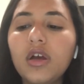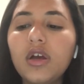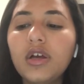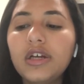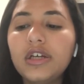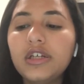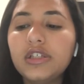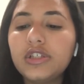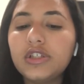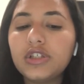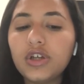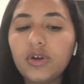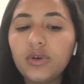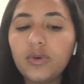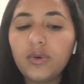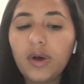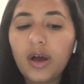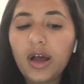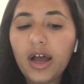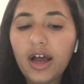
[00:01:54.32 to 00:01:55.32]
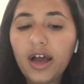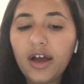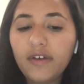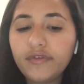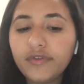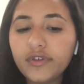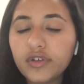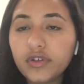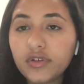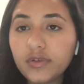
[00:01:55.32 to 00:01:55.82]
So
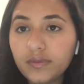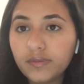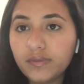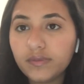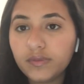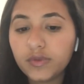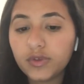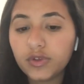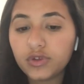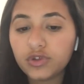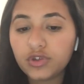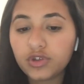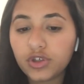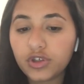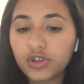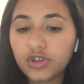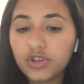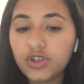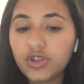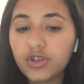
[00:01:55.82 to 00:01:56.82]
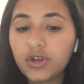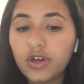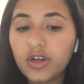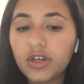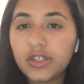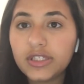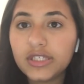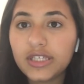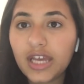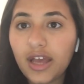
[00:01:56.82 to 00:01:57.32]
after their church,
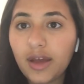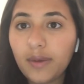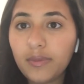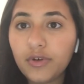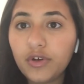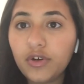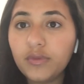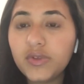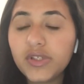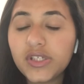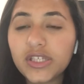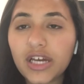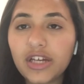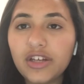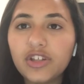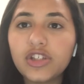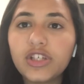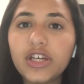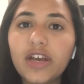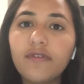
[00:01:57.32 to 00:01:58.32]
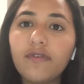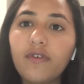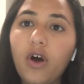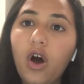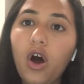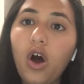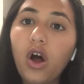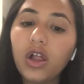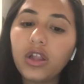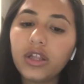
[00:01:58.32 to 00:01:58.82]
Saint Ebenope decided to give
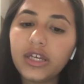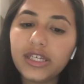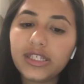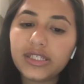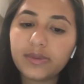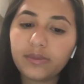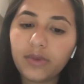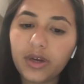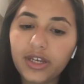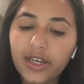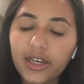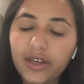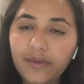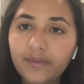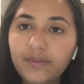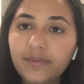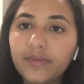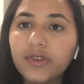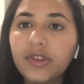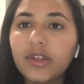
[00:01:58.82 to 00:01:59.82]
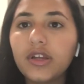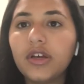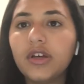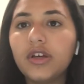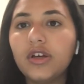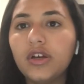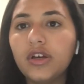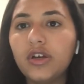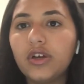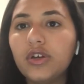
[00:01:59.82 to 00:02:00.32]
all his money
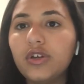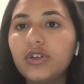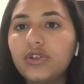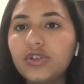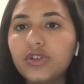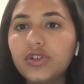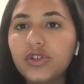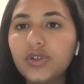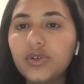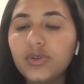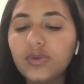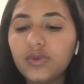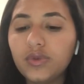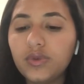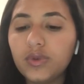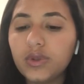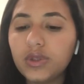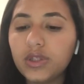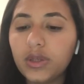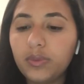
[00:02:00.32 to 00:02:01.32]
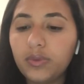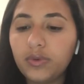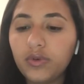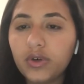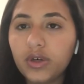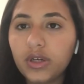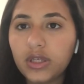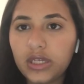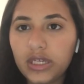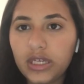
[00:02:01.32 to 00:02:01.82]
to the poor
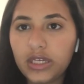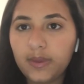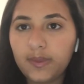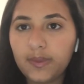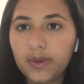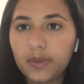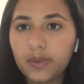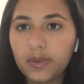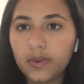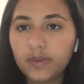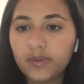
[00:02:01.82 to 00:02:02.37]
and needy people.